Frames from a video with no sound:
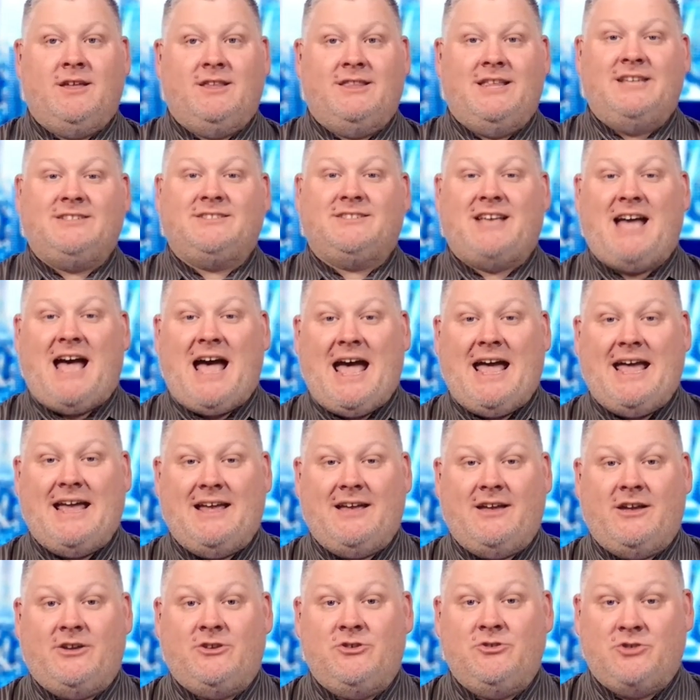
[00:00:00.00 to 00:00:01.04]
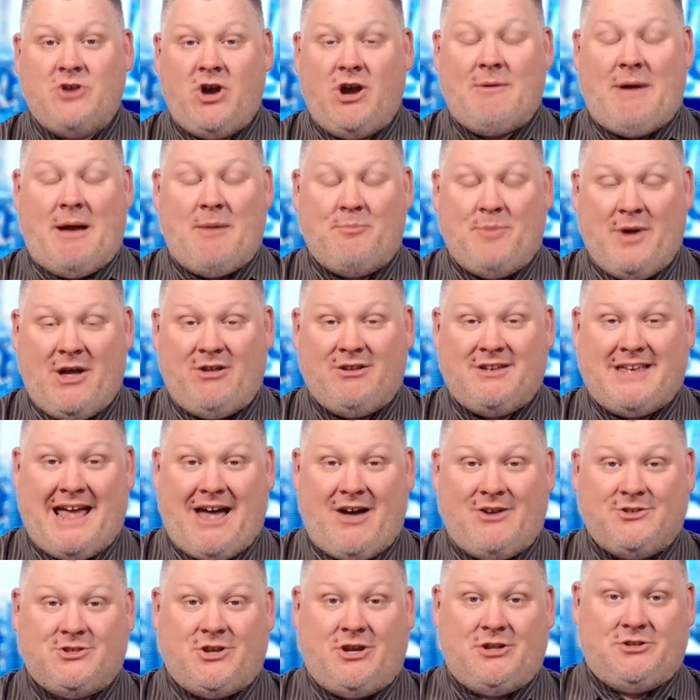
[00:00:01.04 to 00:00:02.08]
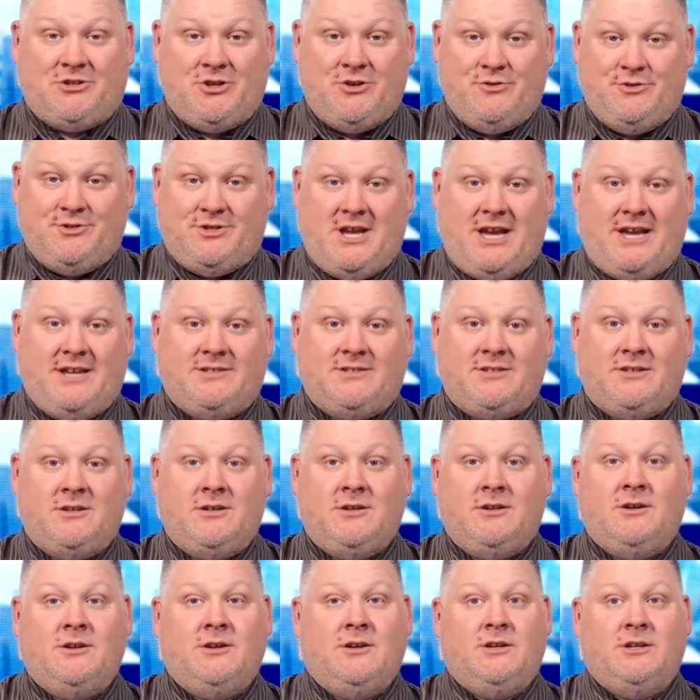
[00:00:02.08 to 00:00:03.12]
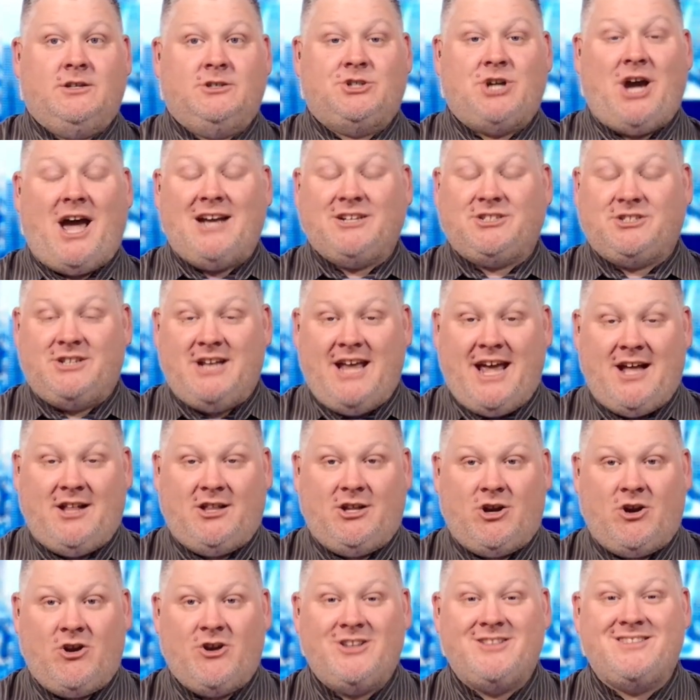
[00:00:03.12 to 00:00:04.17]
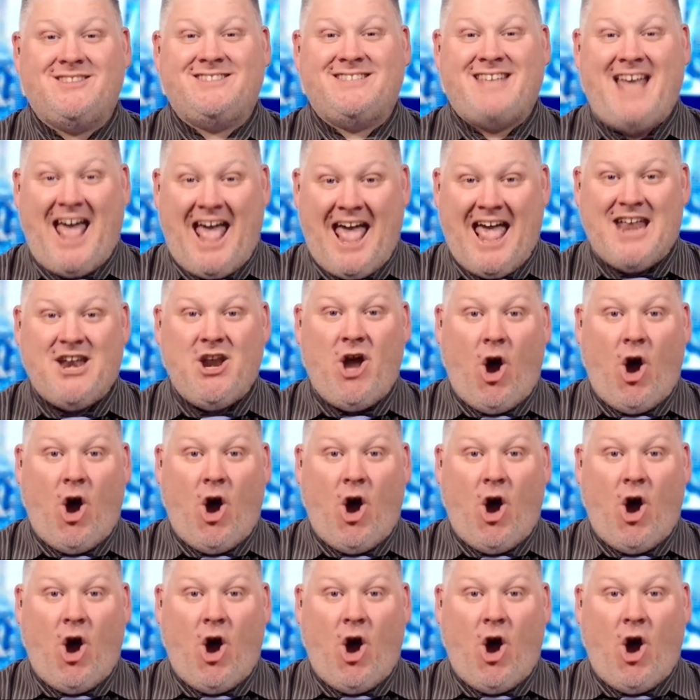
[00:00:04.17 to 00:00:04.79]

this guy, uh, you talk about Bell Cows on Tuesdays. Josh Naylor, 10